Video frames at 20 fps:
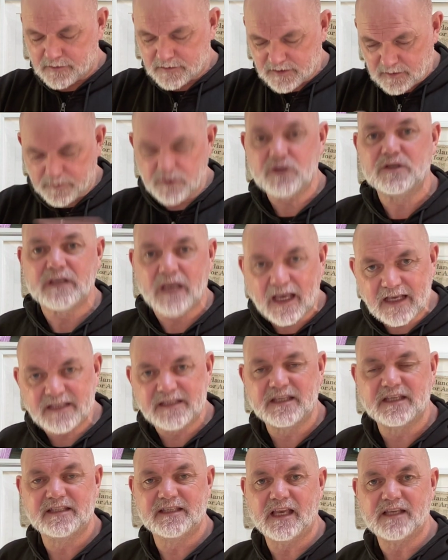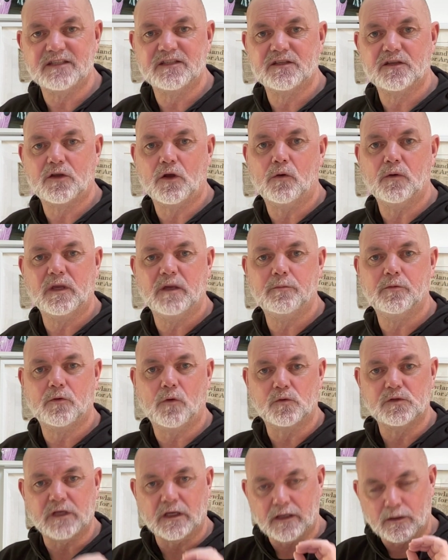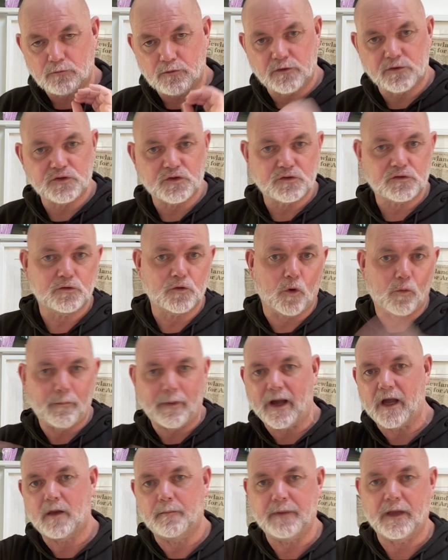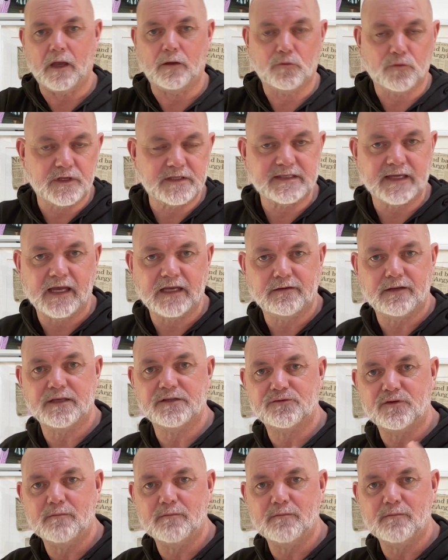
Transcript: to be a success as a goalkeeping coach, I'm going to just go back a bit, I'm going to digress.